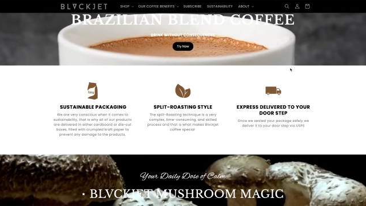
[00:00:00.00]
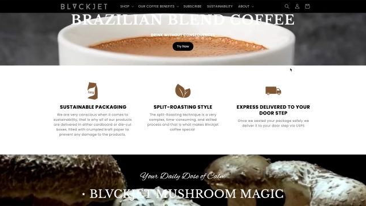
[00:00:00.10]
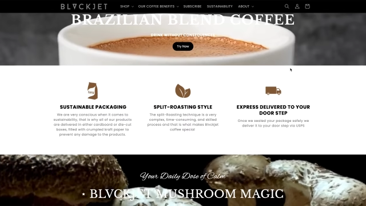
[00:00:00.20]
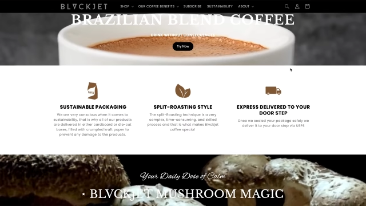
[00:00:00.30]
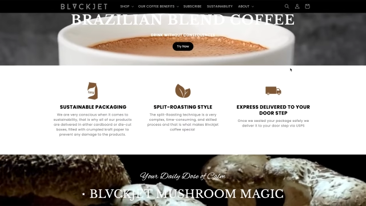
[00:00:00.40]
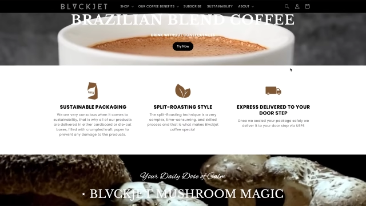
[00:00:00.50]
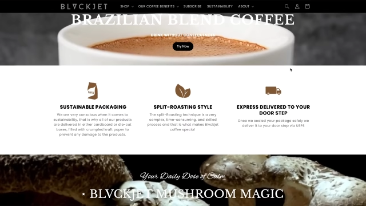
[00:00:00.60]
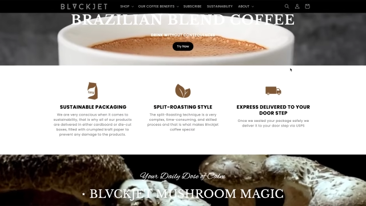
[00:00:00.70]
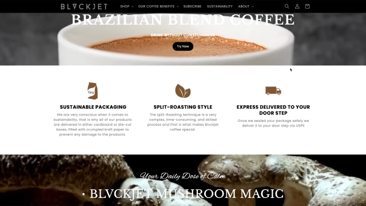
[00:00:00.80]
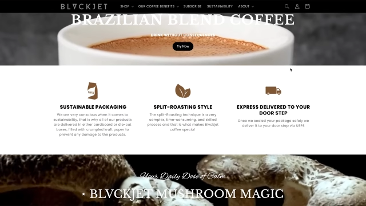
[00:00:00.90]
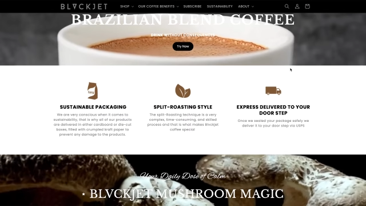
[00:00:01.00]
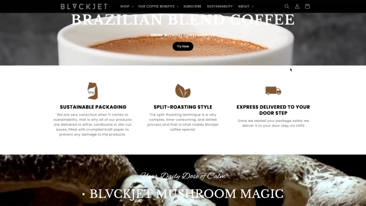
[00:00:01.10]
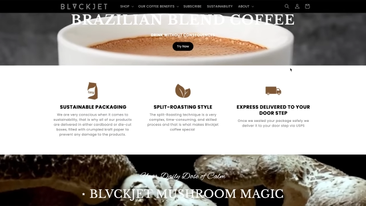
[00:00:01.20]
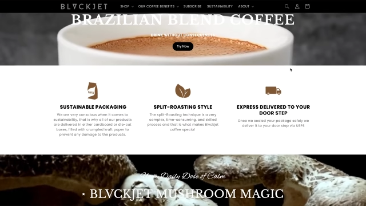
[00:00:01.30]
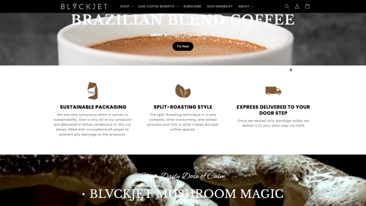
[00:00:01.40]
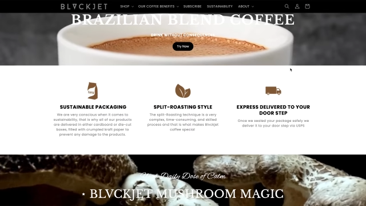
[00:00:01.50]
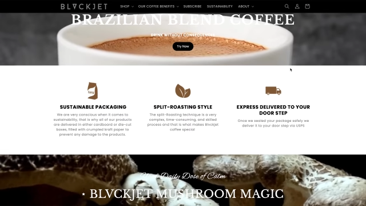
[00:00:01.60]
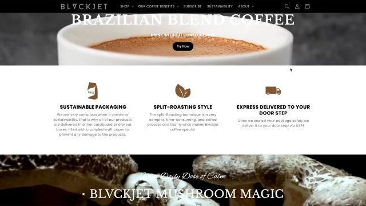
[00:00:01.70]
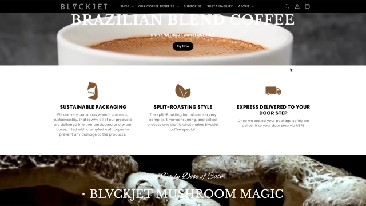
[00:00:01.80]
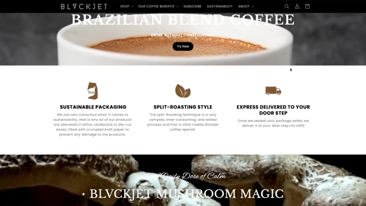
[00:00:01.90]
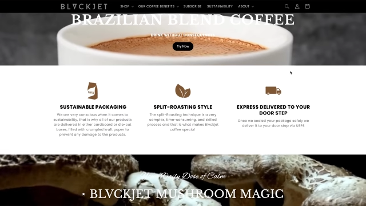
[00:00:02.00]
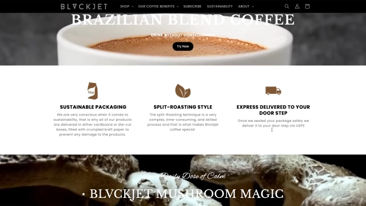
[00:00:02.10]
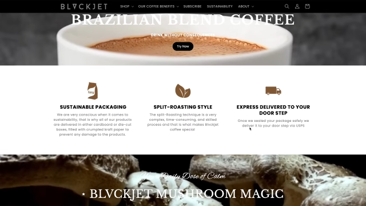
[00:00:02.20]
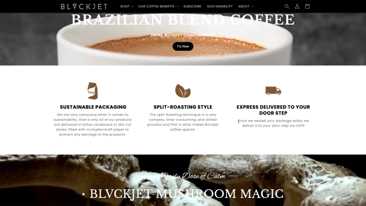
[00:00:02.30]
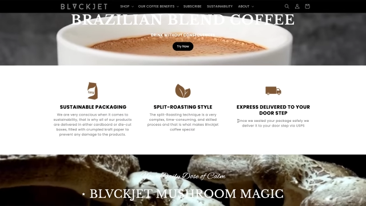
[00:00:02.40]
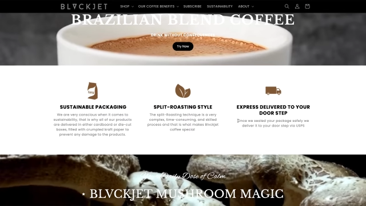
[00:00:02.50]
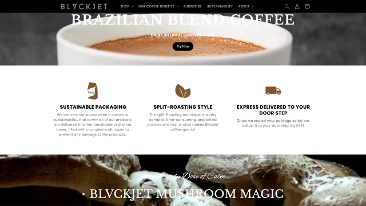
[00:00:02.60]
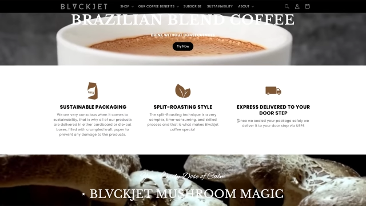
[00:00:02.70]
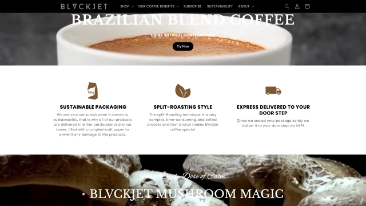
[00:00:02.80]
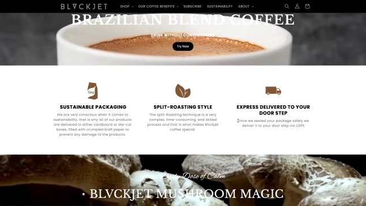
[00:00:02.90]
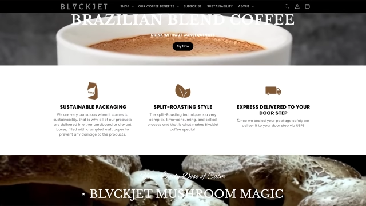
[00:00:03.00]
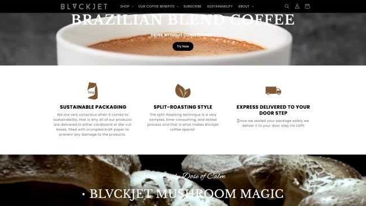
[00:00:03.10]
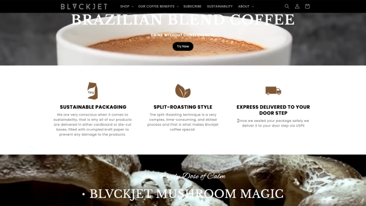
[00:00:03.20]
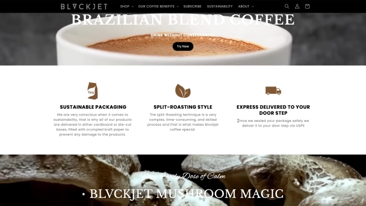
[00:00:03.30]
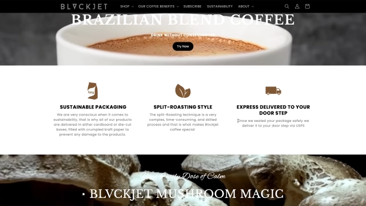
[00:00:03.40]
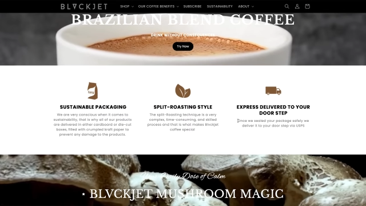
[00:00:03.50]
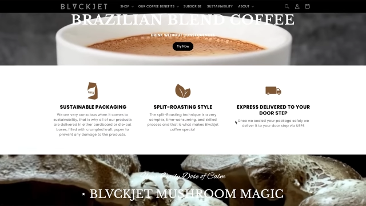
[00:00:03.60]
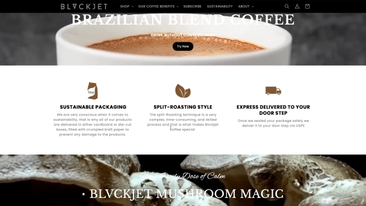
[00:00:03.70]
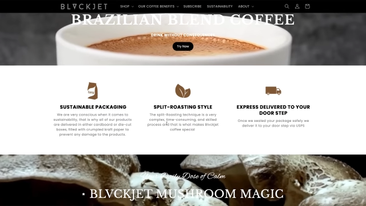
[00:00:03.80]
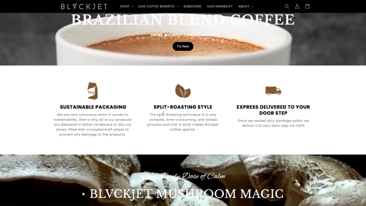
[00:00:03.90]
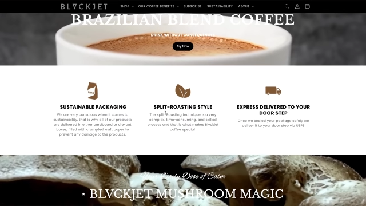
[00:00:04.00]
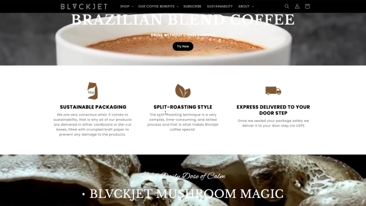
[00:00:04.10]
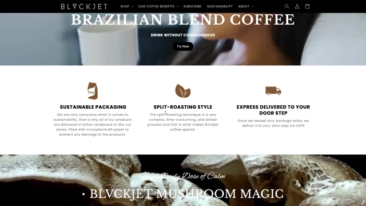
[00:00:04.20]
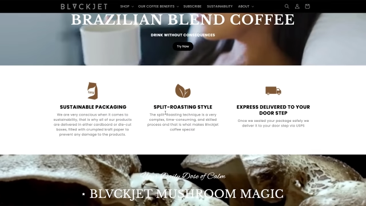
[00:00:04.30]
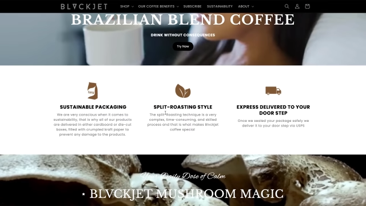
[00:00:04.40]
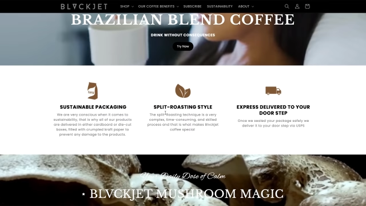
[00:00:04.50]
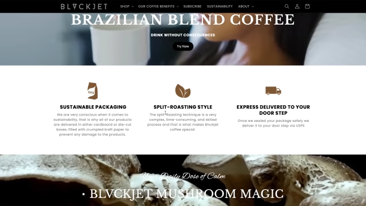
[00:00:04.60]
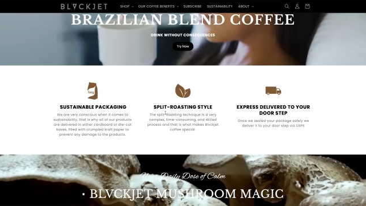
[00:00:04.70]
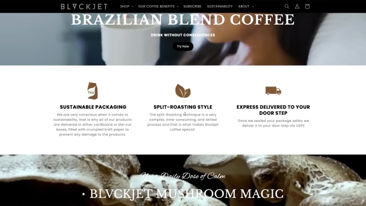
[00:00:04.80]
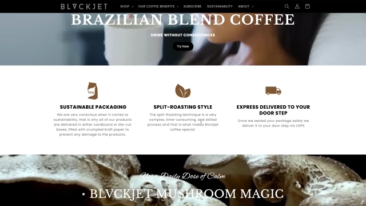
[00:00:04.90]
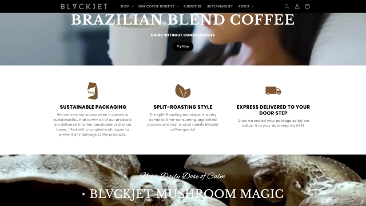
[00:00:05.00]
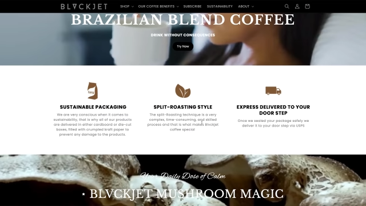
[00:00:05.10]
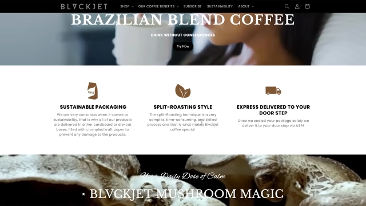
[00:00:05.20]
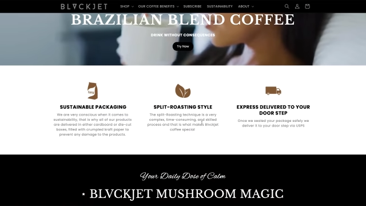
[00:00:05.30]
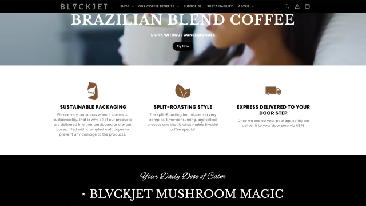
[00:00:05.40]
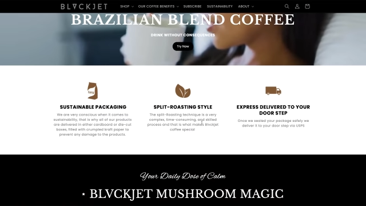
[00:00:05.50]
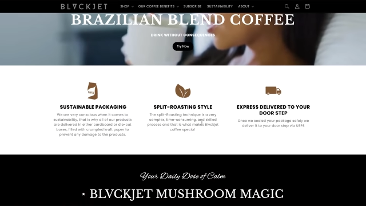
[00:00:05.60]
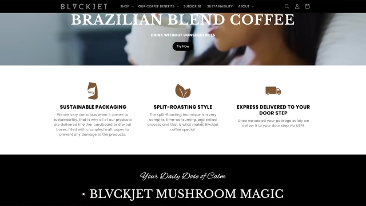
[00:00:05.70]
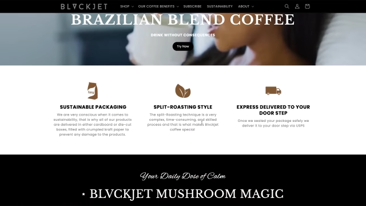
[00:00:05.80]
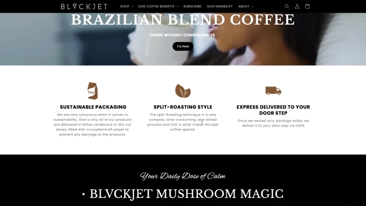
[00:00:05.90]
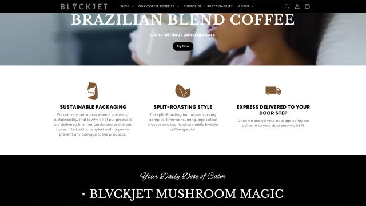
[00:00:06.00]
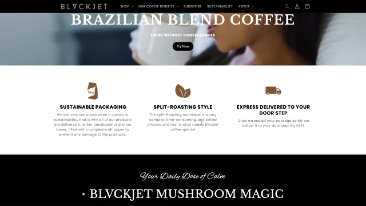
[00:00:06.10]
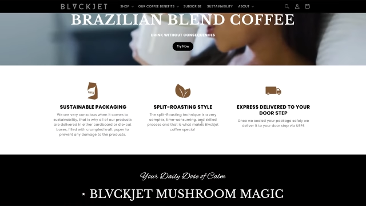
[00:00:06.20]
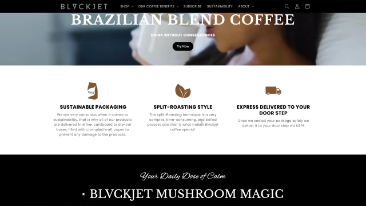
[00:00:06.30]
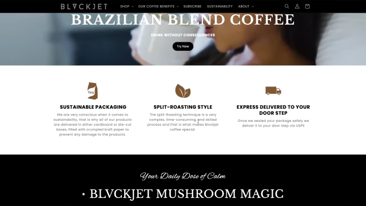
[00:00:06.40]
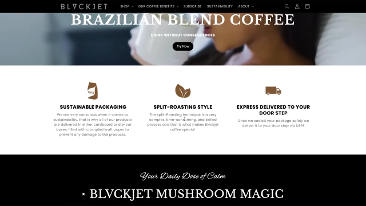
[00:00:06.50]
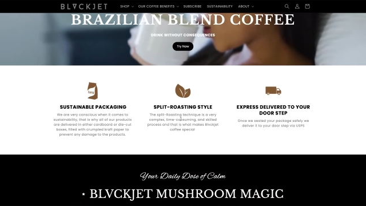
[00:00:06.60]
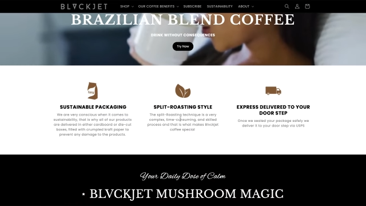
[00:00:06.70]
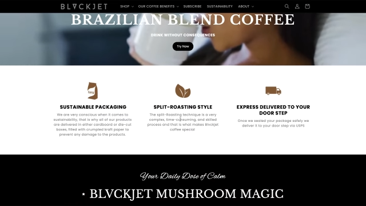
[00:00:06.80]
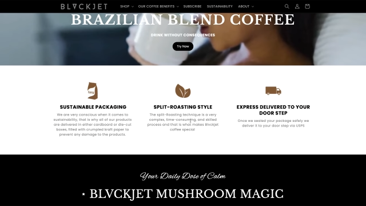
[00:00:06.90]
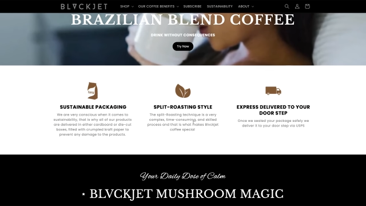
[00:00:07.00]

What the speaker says: (no speaker visible)